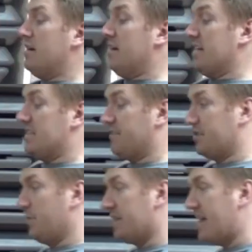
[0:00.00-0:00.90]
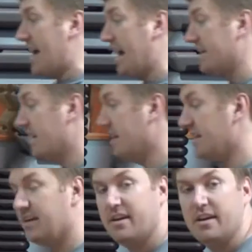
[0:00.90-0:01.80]
is if you're doing that,
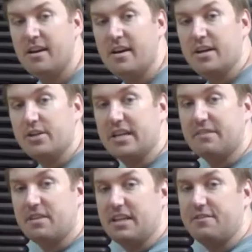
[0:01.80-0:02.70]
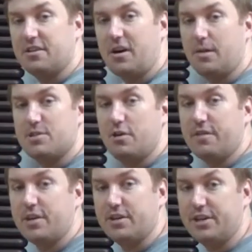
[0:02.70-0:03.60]
you then have to lift your arms
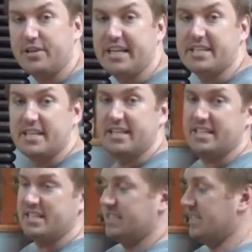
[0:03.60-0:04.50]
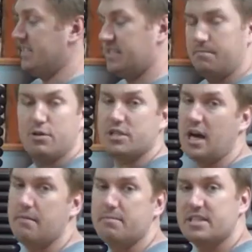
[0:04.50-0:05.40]
over your knees. And this is the most
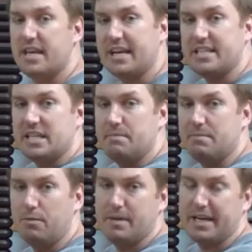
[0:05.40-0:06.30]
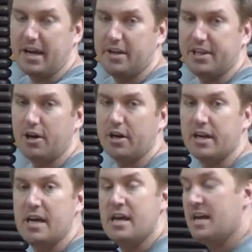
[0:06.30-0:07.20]
common mistake I see people making on the erg,
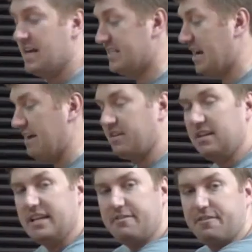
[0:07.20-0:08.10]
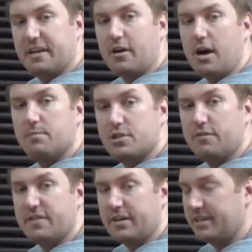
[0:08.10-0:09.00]
is they have to lift their arms
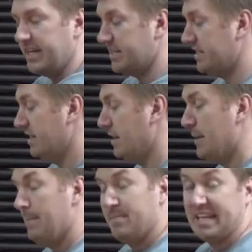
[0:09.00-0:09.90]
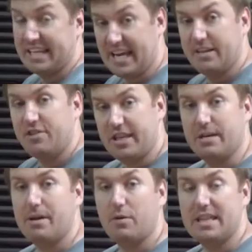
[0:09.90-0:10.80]
over their knees. And again, if you
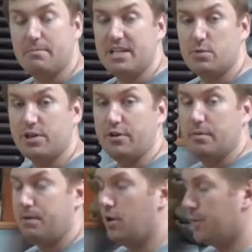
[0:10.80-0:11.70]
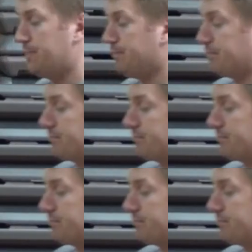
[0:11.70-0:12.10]
think about what that means when you're in the boat,